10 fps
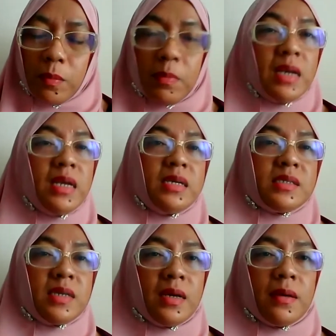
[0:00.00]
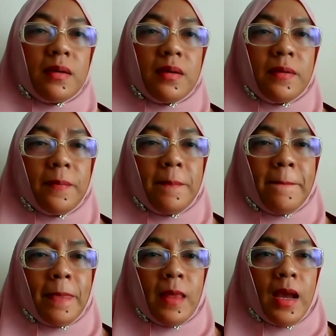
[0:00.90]
money is king.
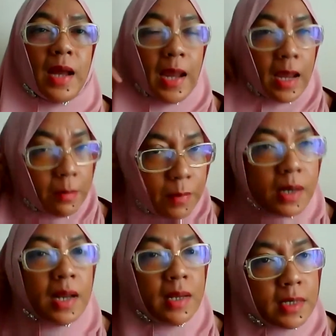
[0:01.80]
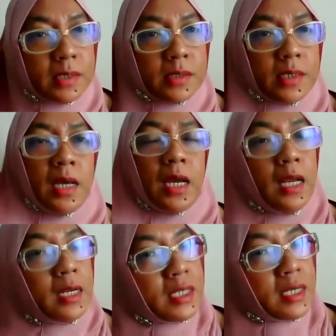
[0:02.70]
And I admit that, yes,
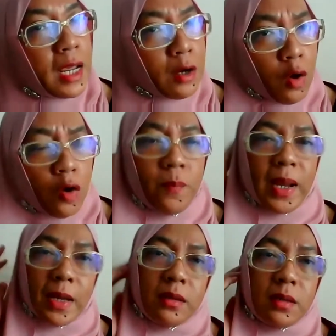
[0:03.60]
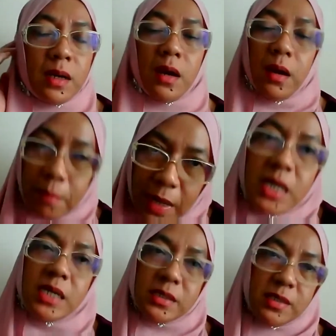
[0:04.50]
in the scenario of my country,
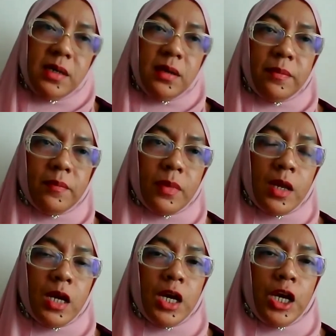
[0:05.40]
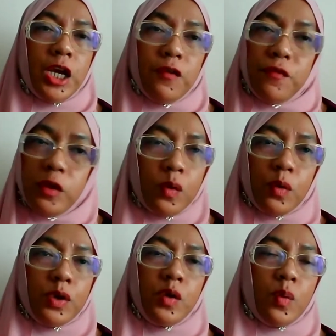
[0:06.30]
money is king. Even
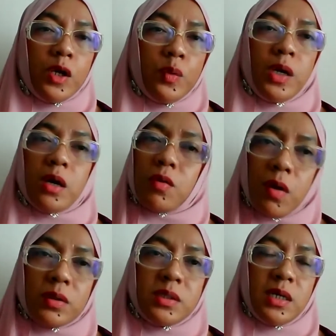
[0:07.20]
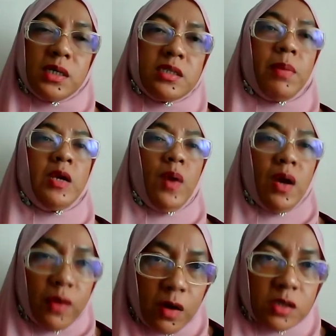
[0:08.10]
though you are doing wrong things, but you
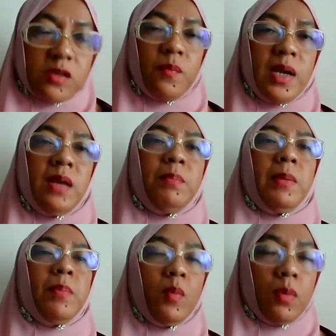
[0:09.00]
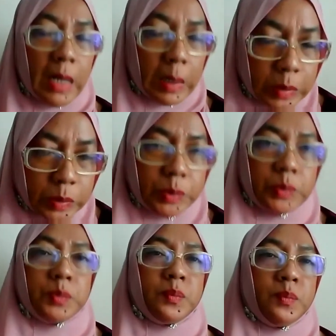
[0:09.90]
have lots of money, people will bow to you.